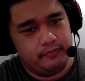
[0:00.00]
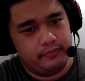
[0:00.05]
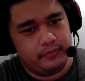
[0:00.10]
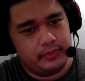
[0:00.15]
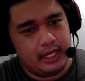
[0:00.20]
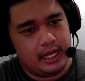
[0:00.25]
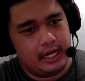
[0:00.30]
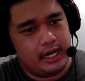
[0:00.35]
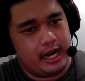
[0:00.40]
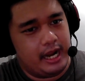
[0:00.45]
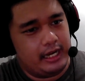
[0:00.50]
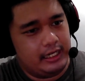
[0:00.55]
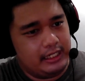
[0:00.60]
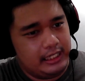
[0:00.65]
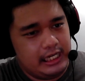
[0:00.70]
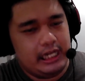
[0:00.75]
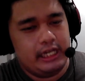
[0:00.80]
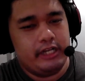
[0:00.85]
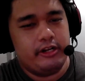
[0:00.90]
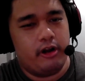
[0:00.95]
And I
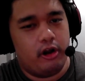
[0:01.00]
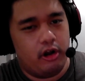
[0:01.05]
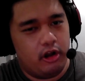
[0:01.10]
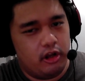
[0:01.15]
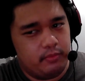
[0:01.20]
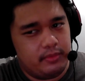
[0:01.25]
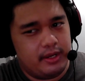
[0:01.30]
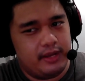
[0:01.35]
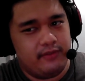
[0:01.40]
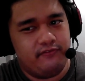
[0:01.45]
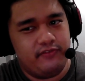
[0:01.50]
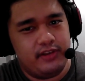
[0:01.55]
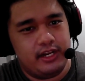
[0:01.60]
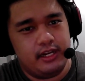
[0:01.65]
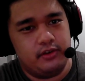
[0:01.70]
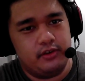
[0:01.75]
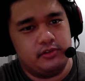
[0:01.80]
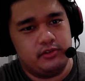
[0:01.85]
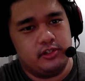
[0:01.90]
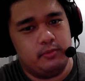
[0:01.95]
need all my
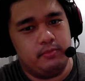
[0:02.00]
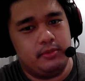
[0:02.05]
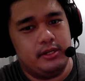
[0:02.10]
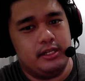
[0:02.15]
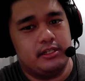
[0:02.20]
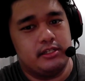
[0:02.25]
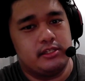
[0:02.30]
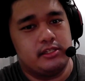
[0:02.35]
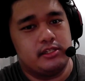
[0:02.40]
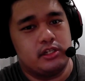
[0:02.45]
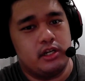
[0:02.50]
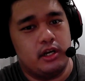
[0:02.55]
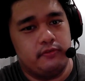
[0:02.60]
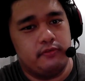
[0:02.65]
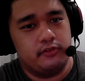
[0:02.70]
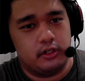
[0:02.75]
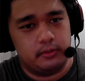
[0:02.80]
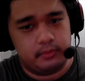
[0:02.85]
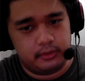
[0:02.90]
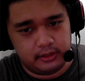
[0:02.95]
videos to be
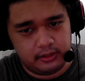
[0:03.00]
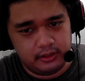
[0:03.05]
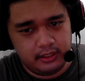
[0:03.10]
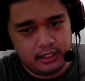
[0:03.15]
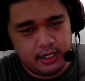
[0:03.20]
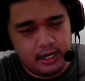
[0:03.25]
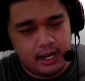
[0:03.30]
discoverable.